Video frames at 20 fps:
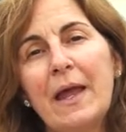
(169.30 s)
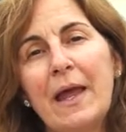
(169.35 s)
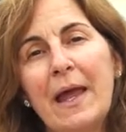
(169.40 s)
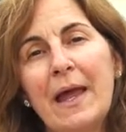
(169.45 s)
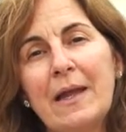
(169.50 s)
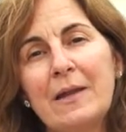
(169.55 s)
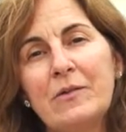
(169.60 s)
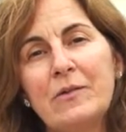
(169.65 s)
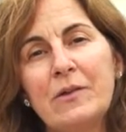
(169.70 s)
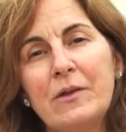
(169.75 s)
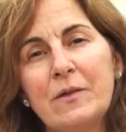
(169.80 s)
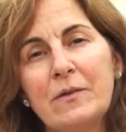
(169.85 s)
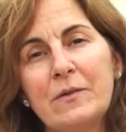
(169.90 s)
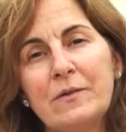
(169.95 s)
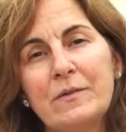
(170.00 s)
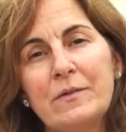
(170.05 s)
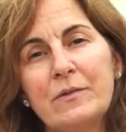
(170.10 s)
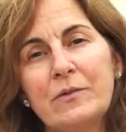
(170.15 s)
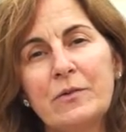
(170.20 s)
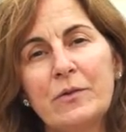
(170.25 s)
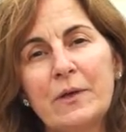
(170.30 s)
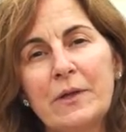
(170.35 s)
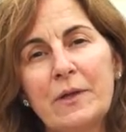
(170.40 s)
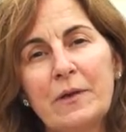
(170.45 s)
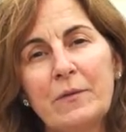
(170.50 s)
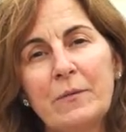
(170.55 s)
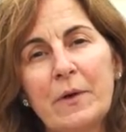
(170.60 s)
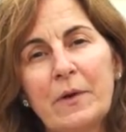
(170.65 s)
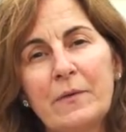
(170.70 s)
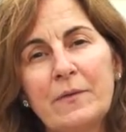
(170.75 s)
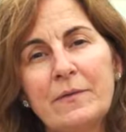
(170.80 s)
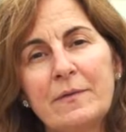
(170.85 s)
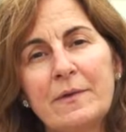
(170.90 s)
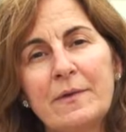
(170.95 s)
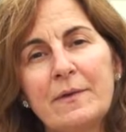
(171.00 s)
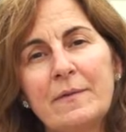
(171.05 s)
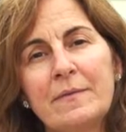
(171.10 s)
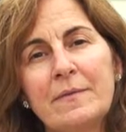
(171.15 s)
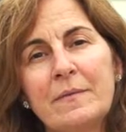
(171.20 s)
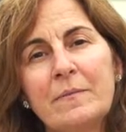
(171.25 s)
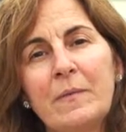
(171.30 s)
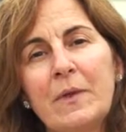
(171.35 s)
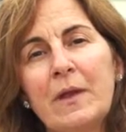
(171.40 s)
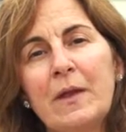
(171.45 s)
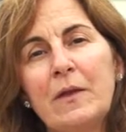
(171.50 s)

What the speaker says: and use to treat your roses.